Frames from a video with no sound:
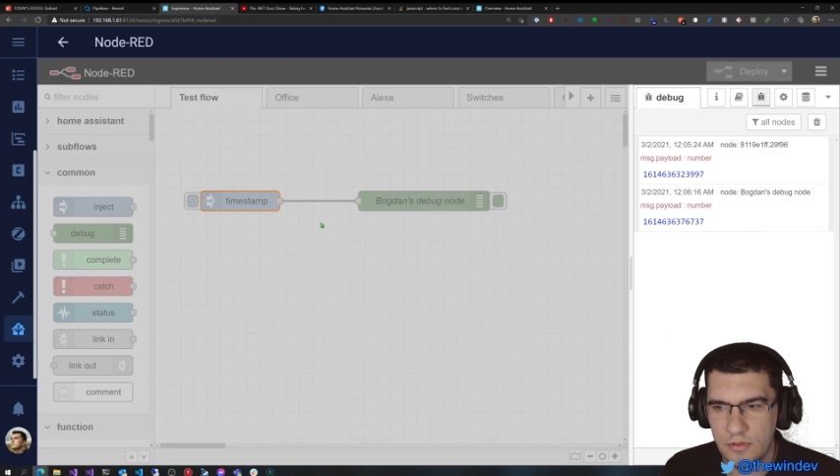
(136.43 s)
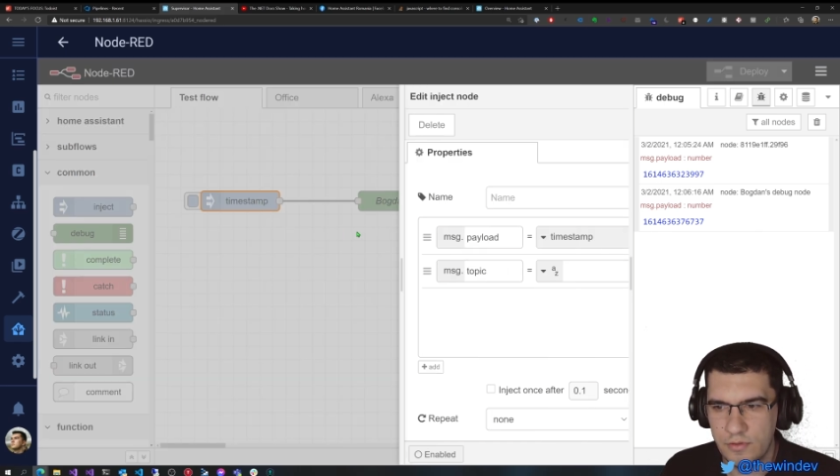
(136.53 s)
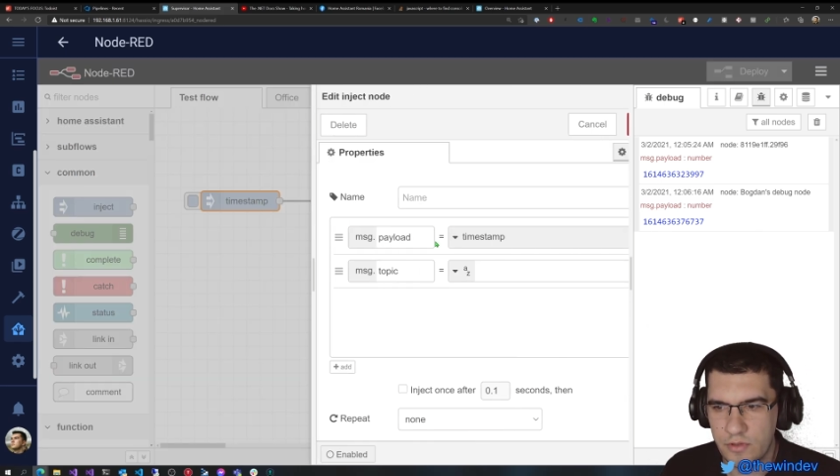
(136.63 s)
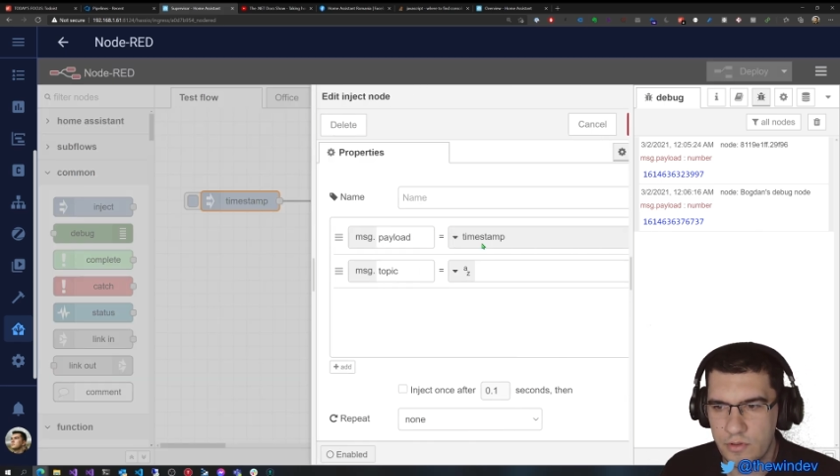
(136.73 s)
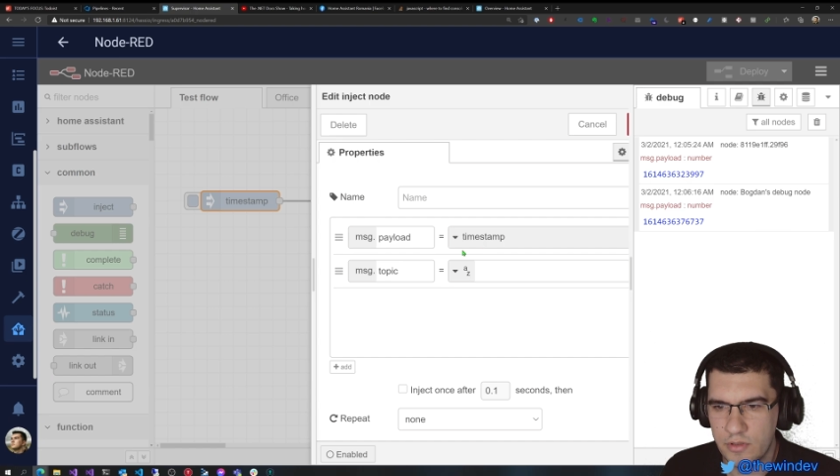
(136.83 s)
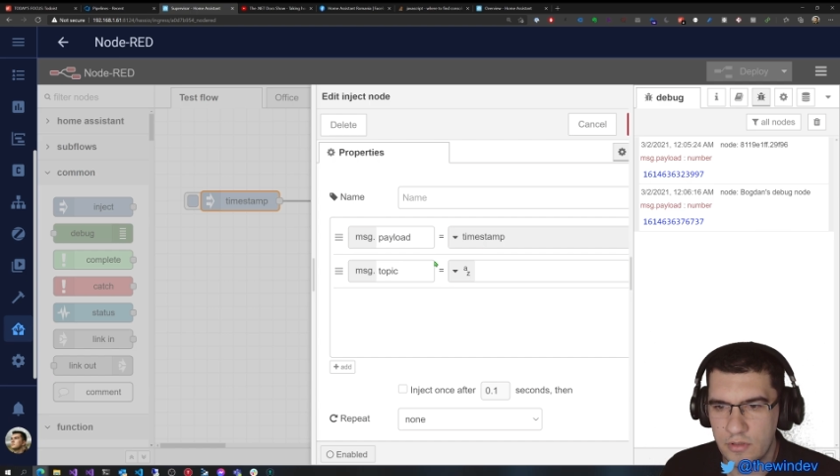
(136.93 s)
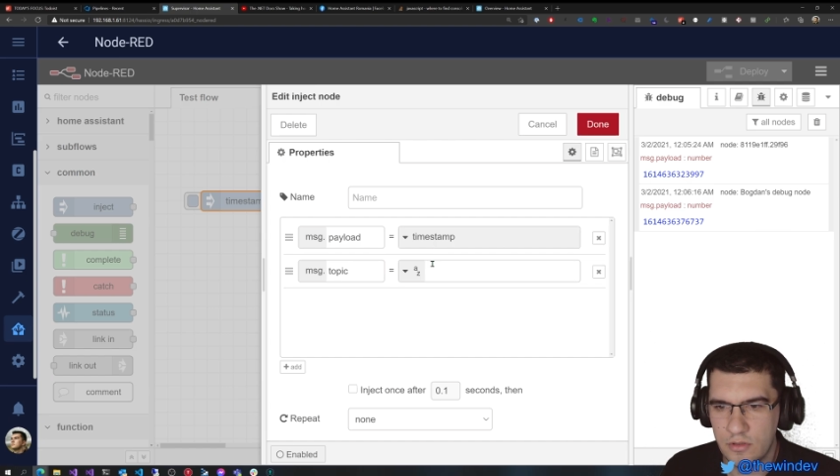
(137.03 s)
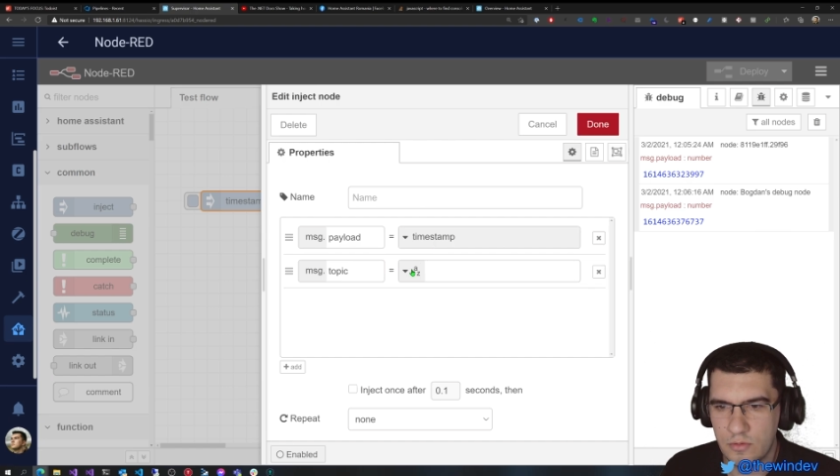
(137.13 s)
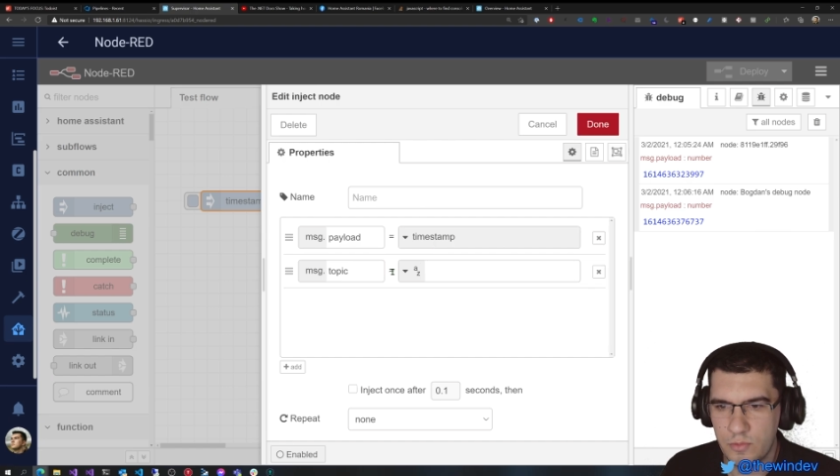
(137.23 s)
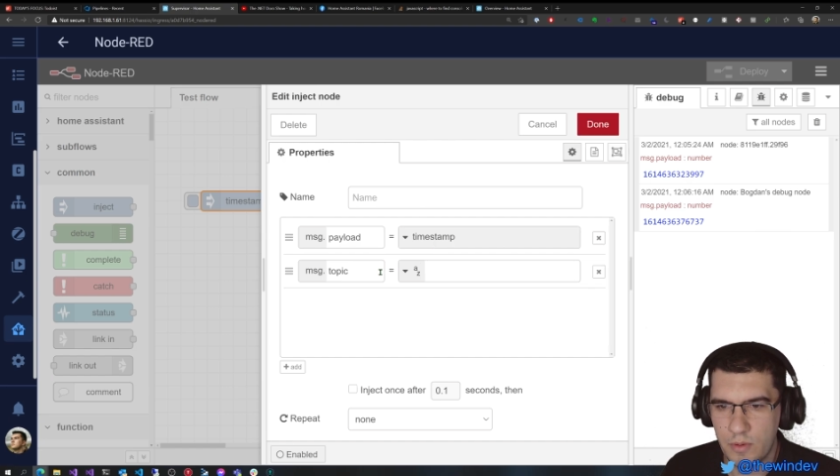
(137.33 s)
if I create
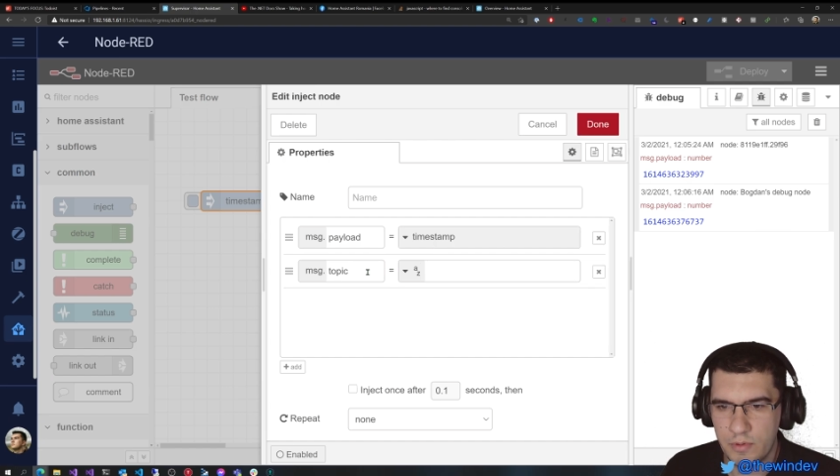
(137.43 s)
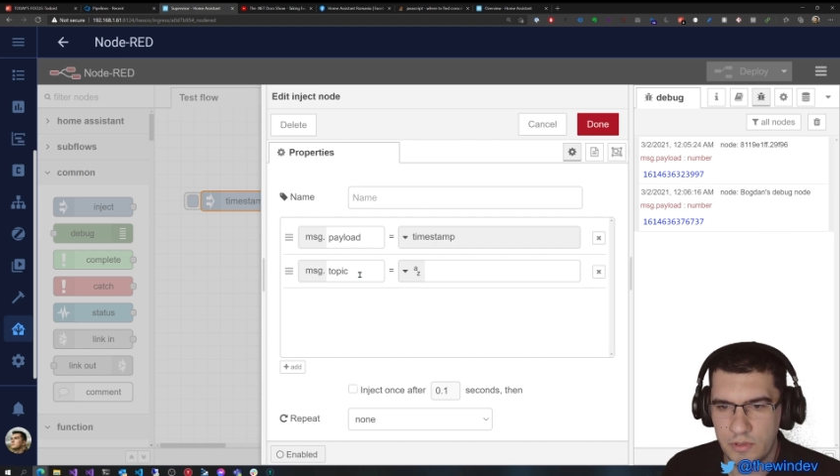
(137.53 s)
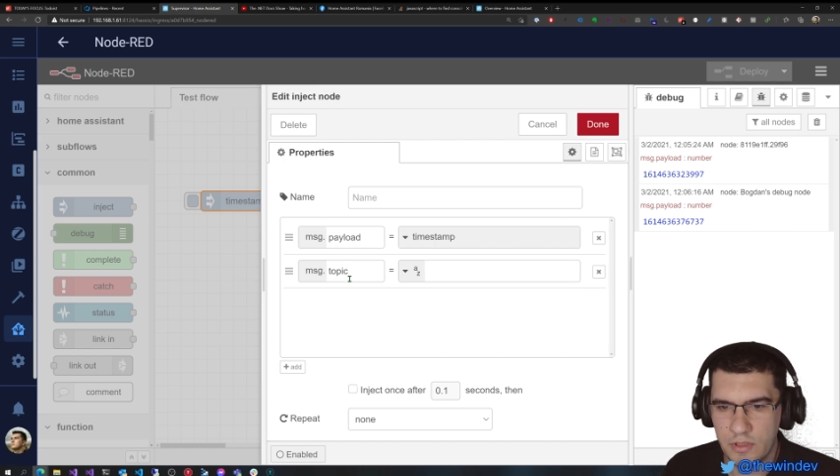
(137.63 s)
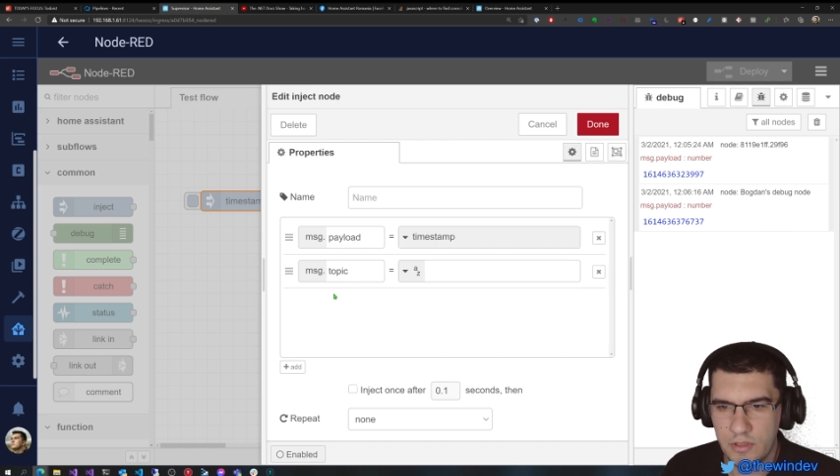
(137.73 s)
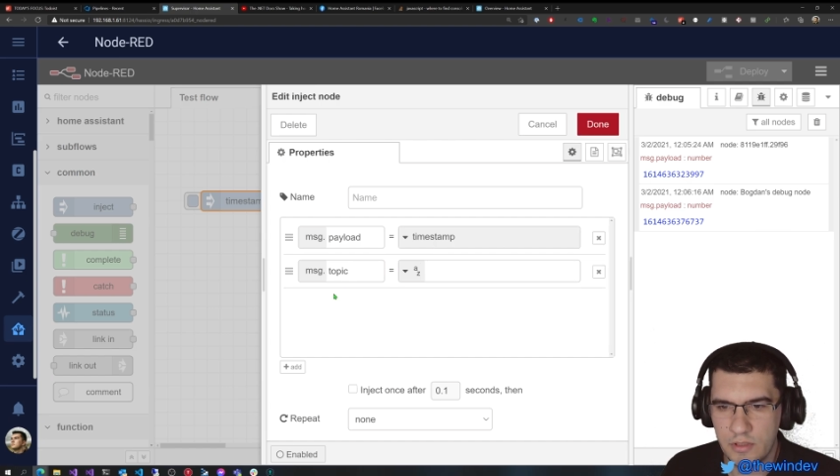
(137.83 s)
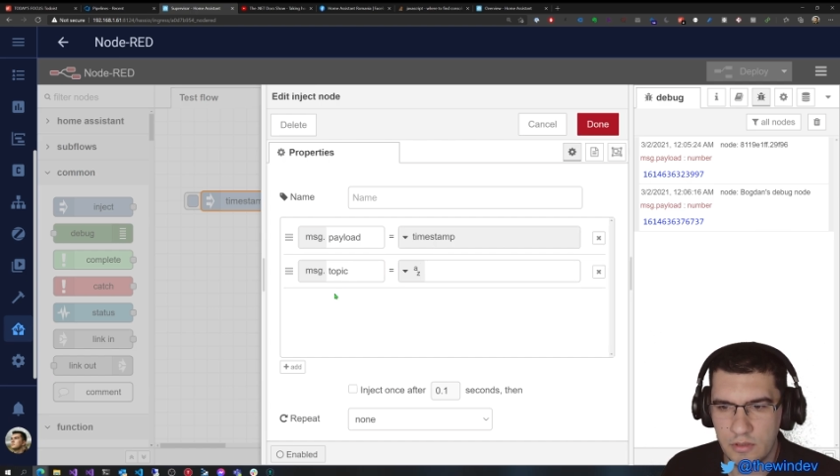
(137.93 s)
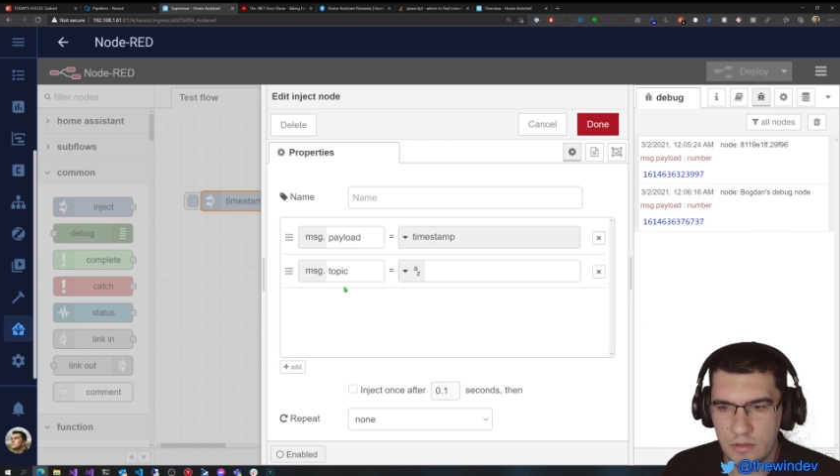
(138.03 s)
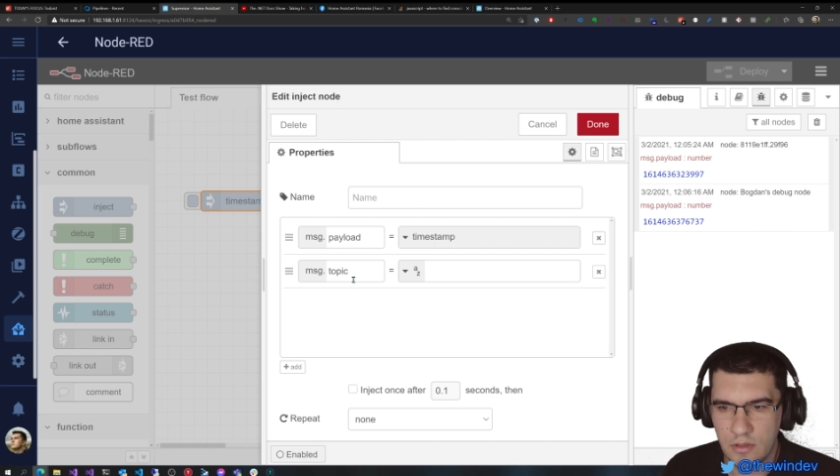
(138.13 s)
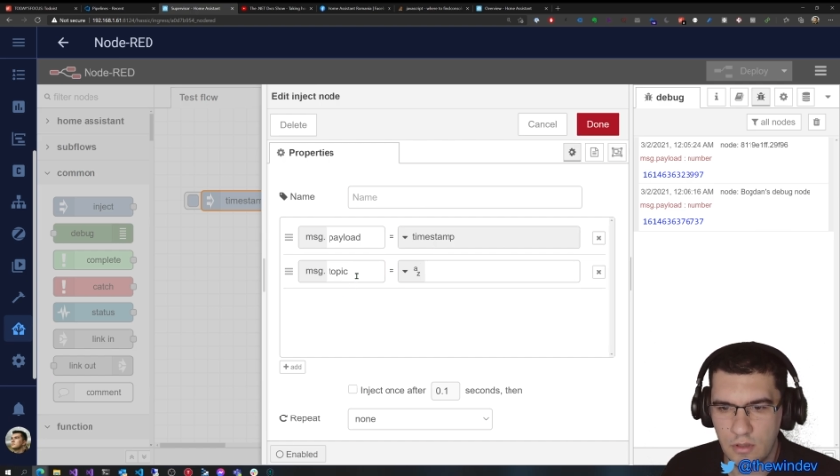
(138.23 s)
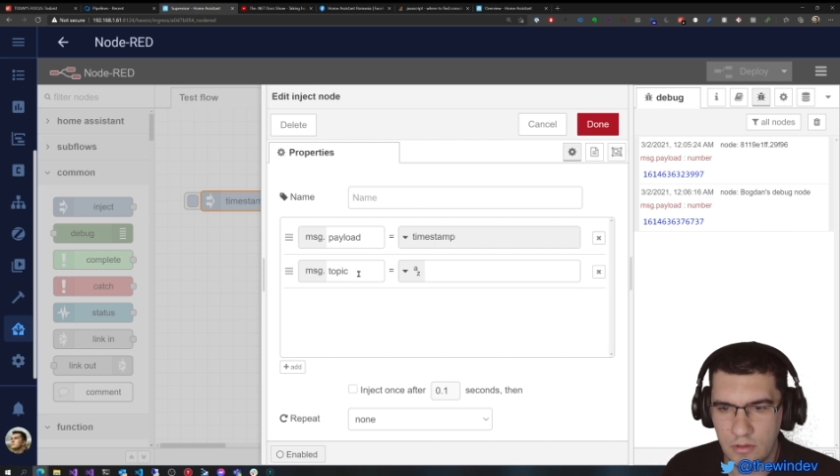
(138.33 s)
another property here
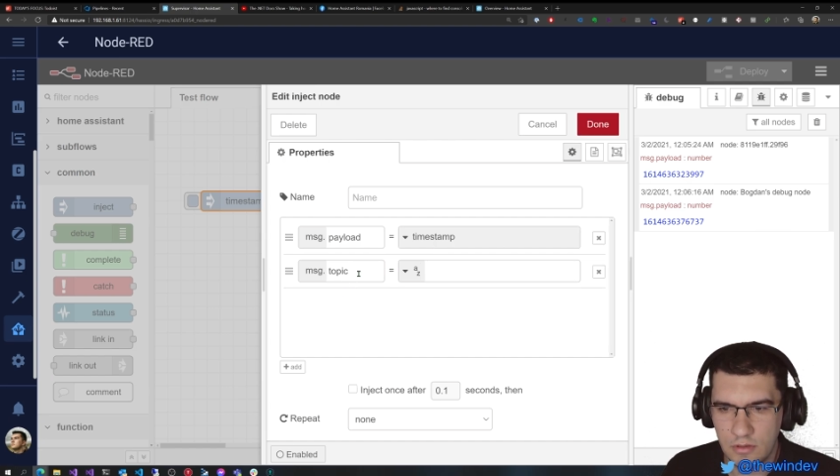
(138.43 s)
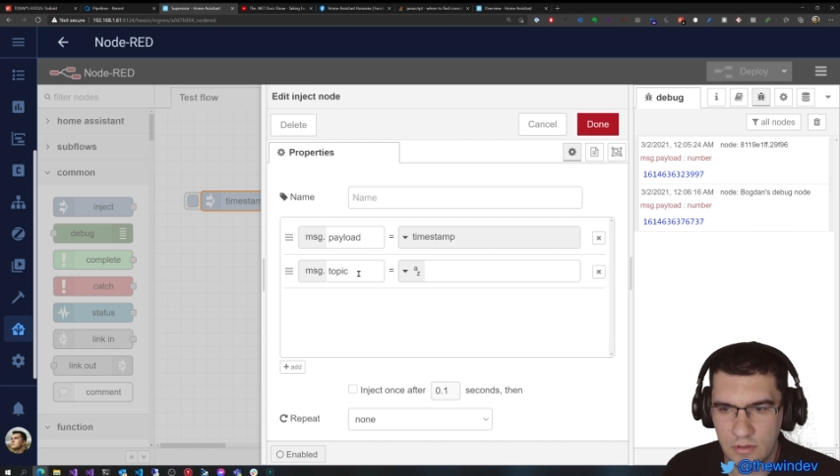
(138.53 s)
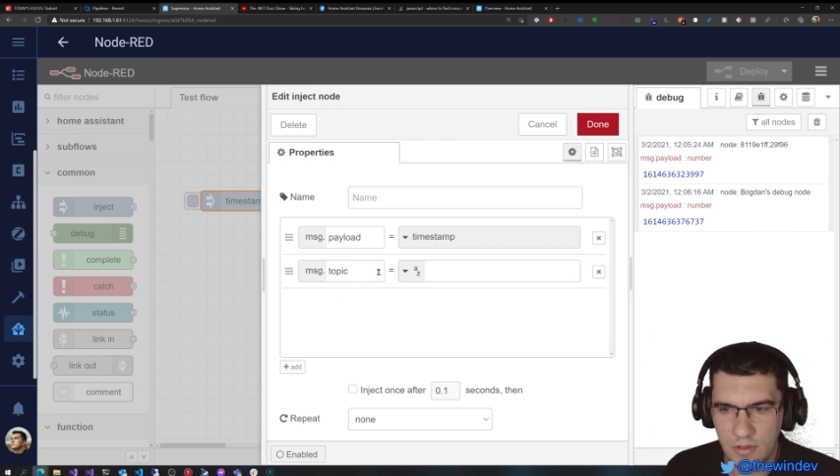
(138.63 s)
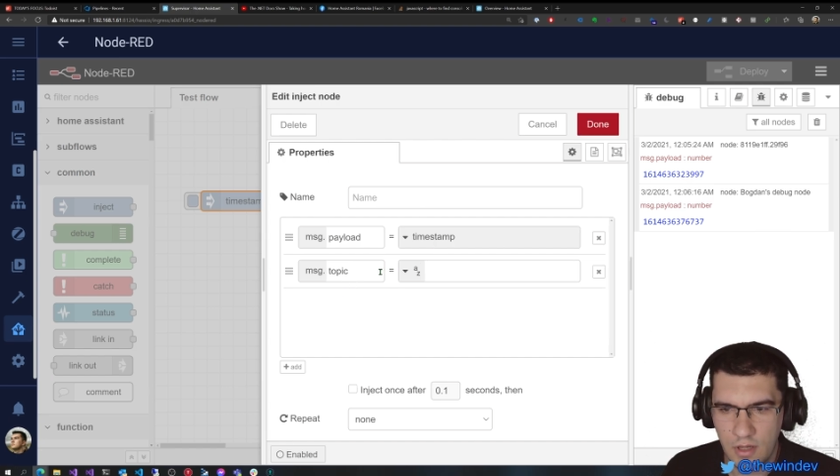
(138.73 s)
called,